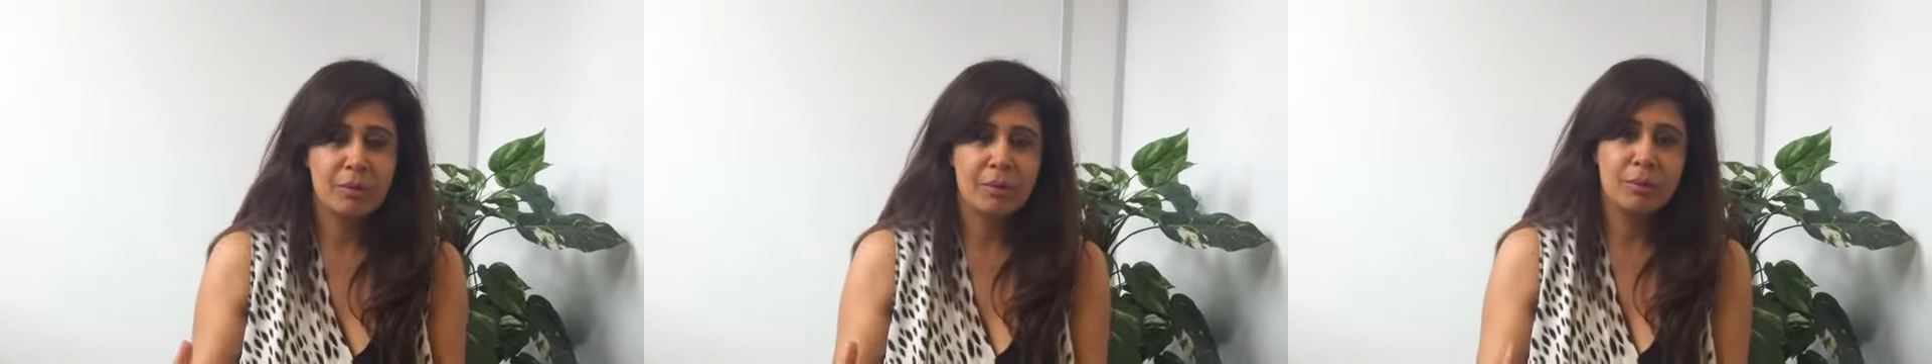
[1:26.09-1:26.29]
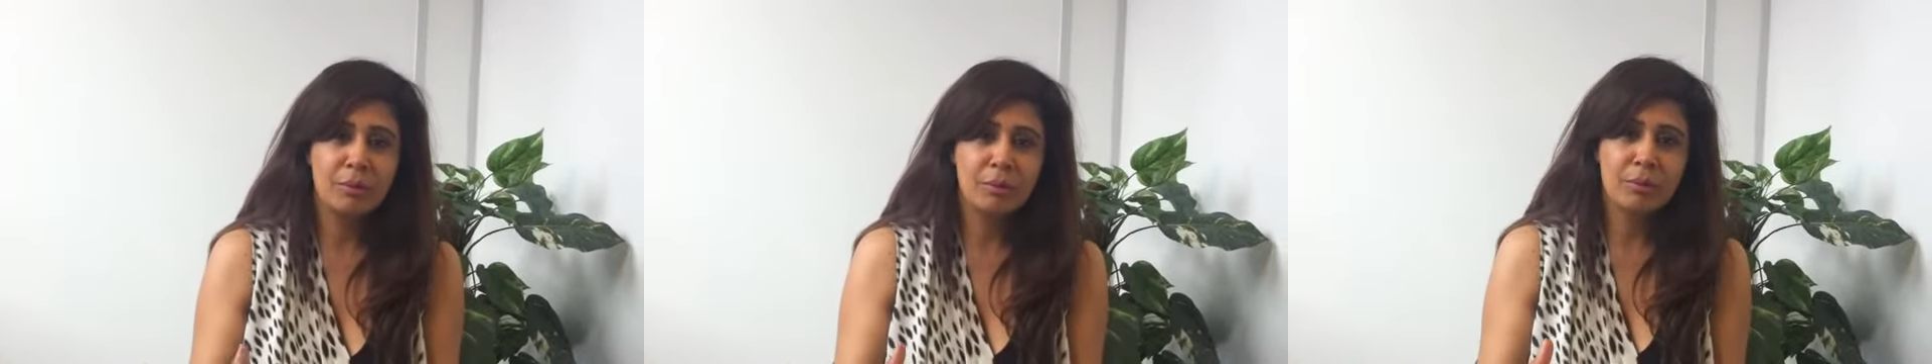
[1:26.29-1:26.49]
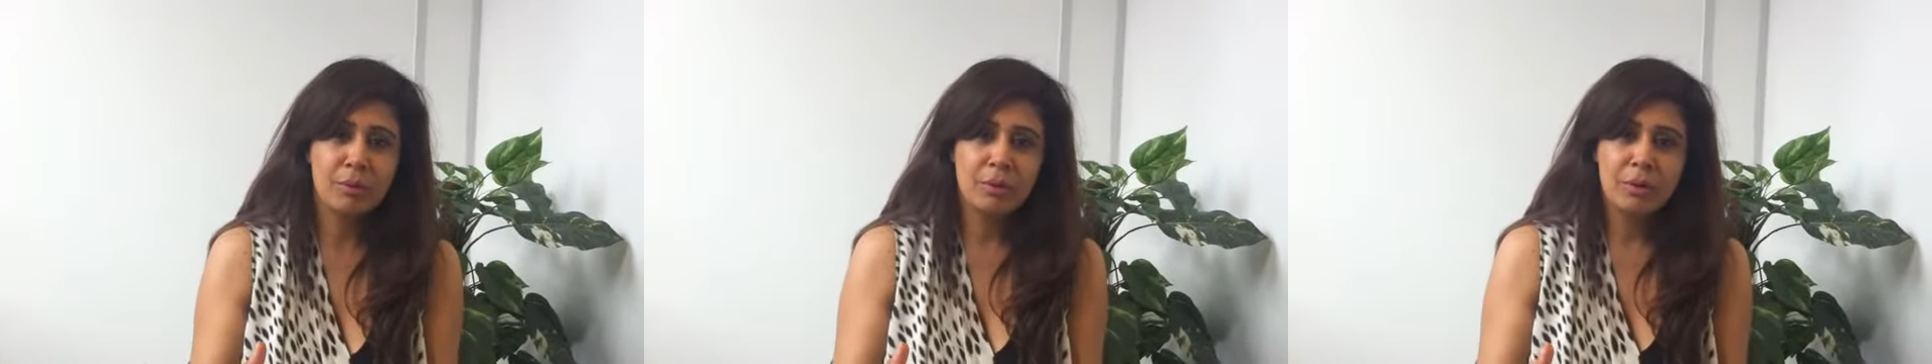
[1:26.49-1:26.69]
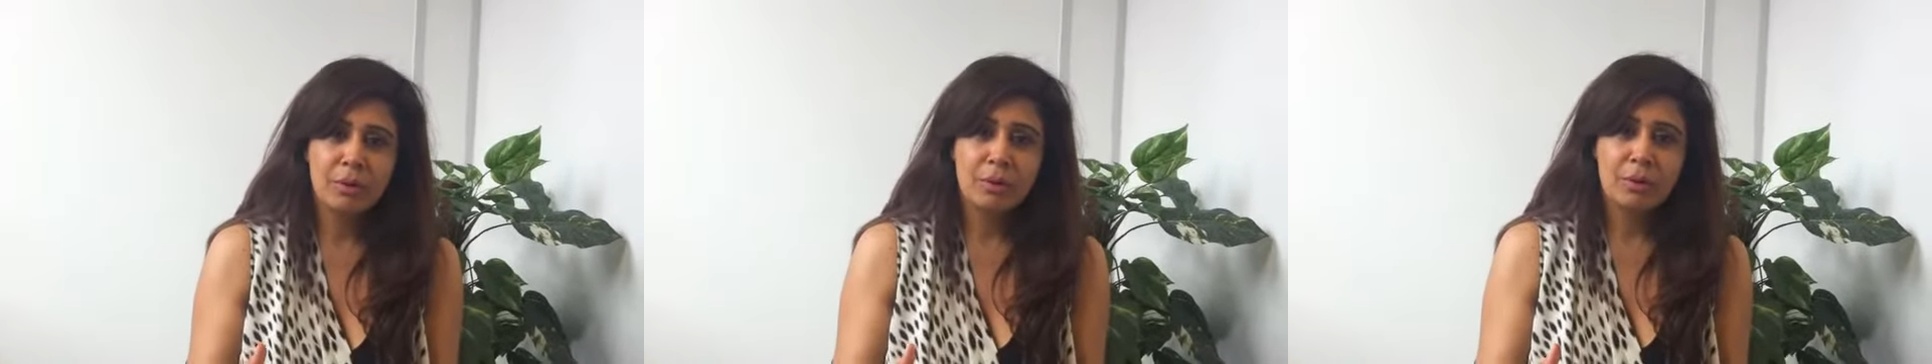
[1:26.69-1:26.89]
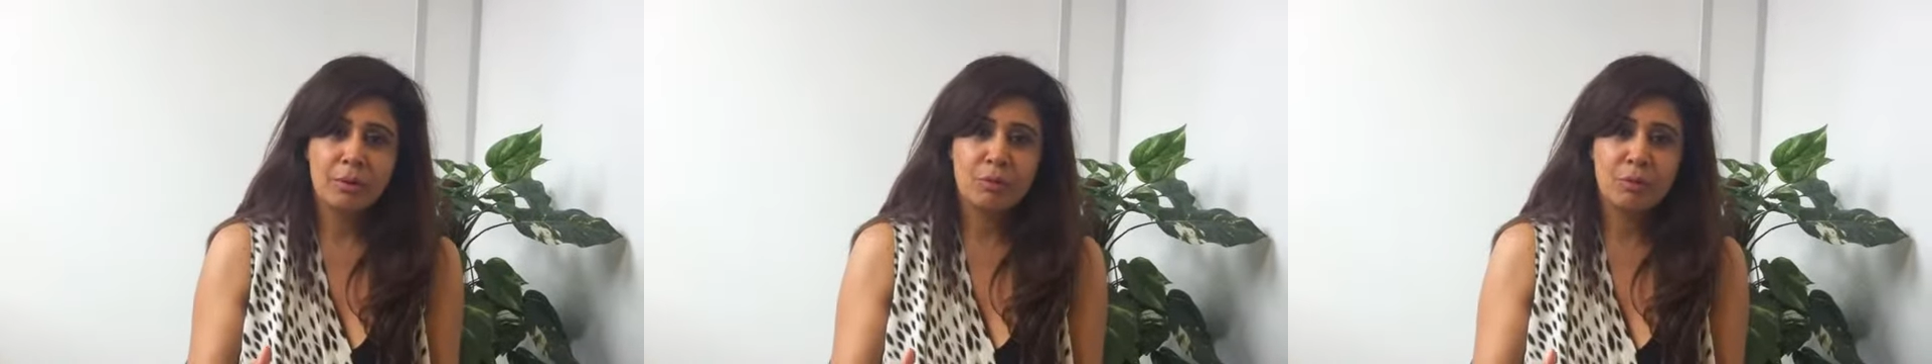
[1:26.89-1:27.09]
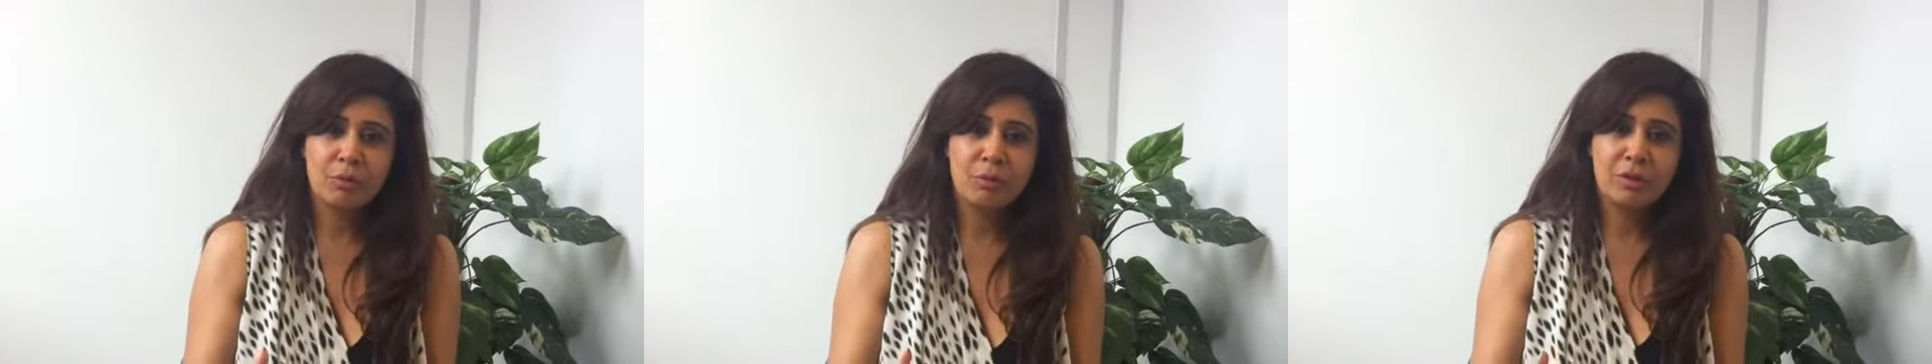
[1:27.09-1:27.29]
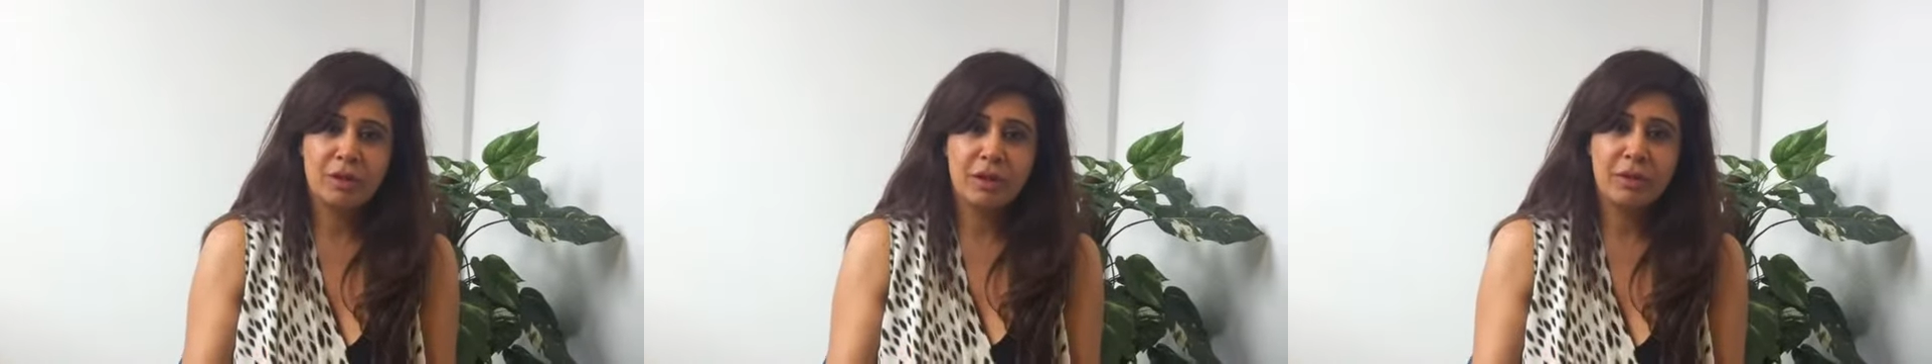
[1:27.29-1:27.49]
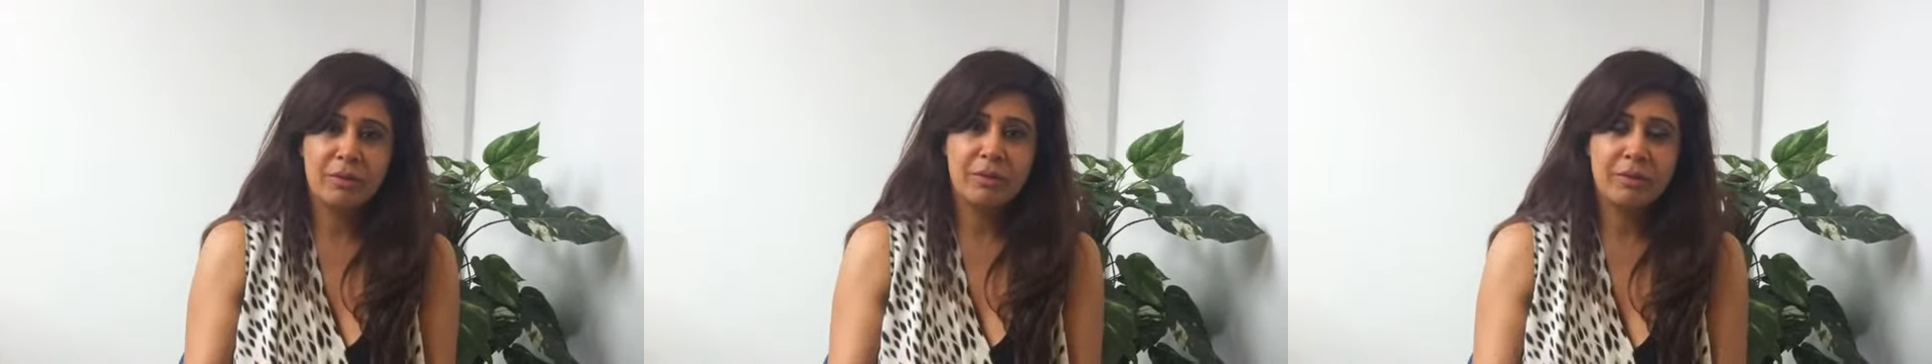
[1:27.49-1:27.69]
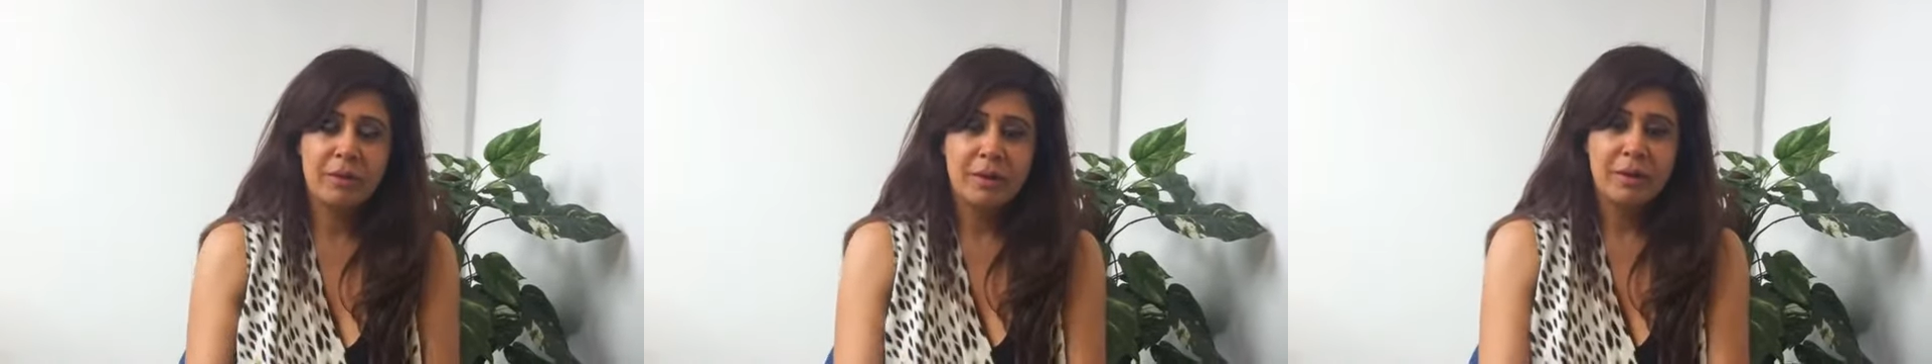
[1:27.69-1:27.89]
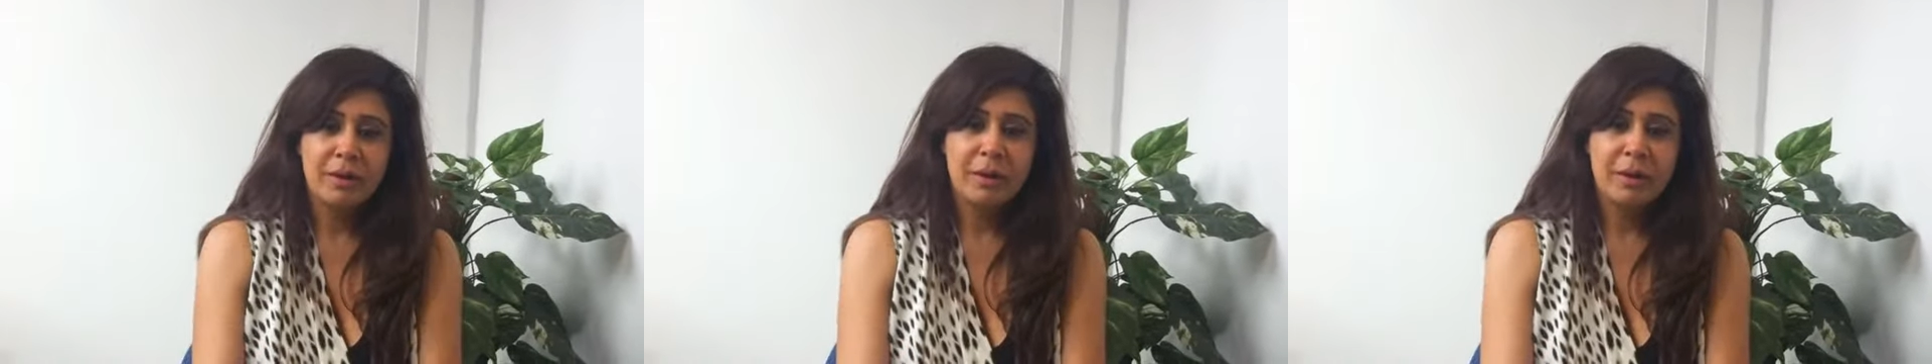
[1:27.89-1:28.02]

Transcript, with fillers: the whole group together,